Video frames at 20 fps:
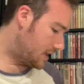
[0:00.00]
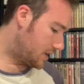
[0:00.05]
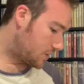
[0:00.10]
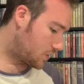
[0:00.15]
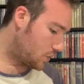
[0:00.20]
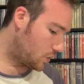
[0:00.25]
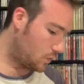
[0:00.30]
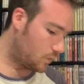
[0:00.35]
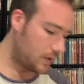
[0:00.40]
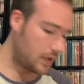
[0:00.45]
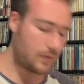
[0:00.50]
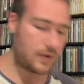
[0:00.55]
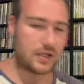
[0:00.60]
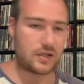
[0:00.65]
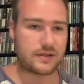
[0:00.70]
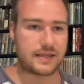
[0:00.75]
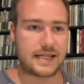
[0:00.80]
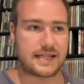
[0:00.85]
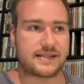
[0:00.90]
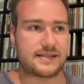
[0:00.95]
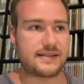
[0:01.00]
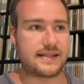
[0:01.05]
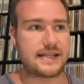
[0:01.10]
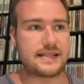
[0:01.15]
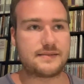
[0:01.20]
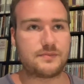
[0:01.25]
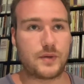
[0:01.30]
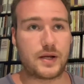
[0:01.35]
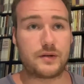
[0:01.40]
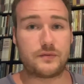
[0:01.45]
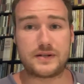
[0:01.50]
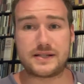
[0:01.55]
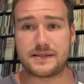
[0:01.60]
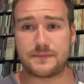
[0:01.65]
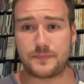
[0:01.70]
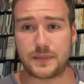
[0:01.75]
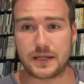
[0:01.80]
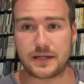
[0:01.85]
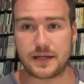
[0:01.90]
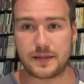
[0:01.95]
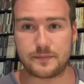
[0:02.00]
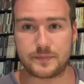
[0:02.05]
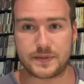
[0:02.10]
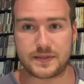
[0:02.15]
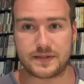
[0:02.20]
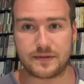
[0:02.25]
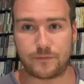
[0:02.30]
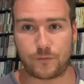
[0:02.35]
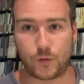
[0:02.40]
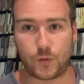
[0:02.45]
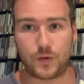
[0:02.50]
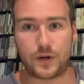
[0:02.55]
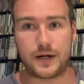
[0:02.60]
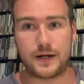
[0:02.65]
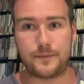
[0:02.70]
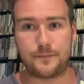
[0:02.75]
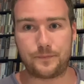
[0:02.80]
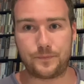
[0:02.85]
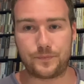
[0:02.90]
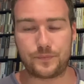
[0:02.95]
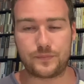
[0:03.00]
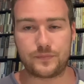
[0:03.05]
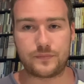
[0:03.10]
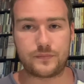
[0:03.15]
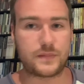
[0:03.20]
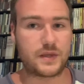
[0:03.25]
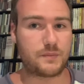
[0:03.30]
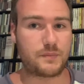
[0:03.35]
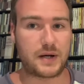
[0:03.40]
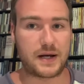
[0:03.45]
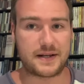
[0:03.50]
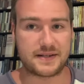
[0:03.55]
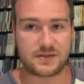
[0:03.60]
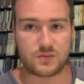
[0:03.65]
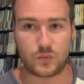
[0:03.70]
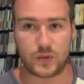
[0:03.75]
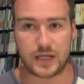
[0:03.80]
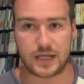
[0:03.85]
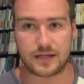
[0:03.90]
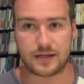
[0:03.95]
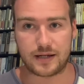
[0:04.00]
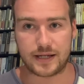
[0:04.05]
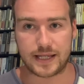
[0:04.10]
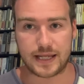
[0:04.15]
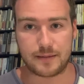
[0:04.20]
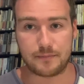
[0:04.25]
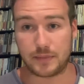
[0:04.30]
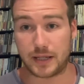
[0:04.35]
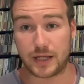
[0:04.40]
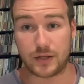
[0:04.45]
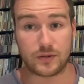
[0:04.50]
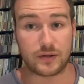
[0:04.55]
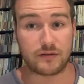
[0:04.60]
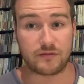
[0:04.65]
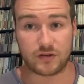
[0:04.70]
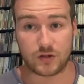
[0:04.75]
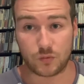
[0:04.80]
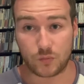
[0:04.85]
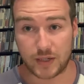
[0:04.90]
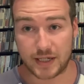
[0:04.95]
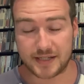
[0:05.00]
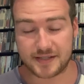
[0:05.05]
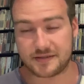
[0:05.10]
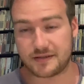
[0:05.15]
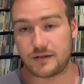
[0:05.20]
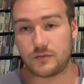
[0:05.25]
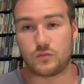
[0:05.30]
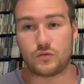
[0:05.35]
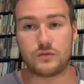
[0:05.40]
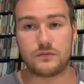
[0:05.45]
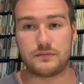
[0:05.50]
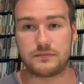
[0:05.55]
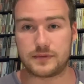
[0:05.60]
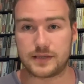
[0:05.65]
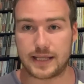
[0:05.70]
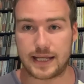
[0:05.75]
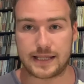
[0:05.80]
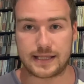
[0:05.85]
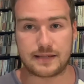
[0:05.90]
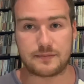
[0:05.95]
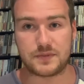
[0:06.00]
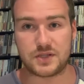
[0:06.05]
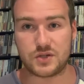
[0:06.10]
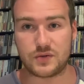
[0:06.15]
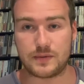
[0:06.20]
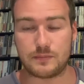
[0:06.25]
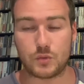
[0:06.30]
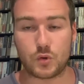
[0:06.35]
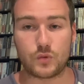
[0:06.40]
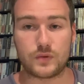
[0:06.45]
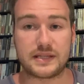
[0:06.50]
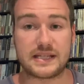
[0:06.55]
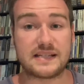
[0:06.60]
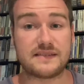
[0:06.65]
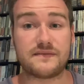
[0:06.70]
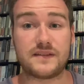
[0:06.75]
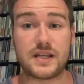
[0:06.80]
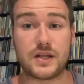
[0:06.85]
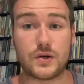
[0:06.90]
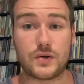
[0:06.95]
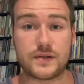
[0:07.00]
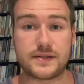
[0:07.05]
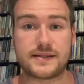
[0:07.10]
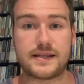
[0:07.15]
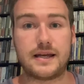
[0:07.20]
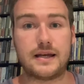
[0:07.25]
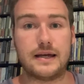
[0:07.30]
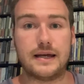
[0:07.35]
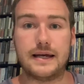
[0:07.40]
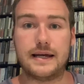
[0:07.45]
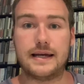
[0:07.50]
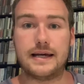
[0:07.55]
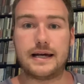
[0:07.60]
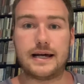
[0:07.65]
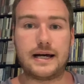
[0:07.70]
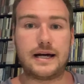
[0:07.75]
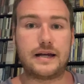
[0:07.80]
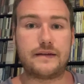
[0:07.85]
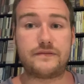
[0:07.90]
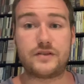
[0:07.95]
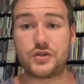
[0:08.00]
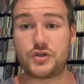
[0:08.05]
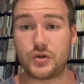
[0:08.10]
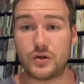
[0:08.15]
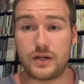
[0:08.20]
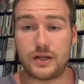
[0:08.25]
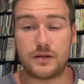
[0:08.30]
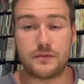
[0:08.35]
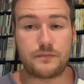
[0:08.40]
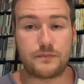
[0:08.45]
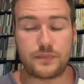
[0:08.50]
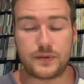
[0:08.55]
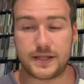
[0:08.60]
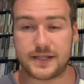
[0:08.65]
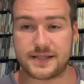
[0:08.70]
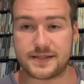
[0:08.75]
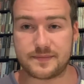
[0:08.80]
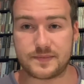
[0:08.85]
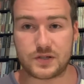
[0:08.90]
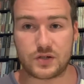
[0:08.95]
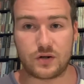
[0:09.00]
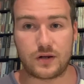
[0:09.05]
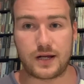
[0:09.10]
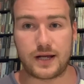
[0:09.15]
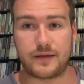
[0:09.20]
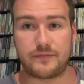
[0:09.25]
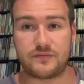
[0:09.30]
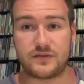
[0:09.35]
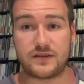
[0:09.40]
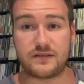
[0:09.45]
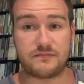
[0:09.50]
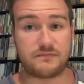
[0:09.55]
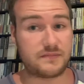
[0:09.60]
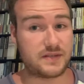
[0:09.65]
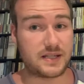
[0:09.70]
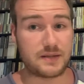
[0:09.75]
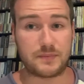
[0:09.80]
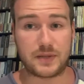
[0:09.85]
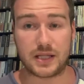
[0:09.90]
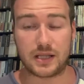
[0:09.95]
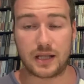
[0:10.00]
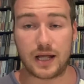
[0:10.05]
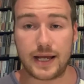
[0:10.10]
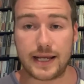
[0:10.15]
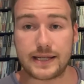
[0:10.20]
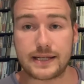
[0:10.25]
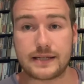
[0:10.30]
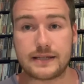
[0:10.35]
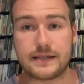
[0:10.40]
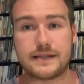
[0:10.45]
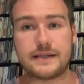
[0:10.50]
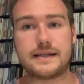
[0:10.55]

Cool. Well, anyway, look, that's my recent pickups for the past week. I get mail every week, so we'll gladly be doing more of these videos. If you enjoy it, please subscribe, give me a like.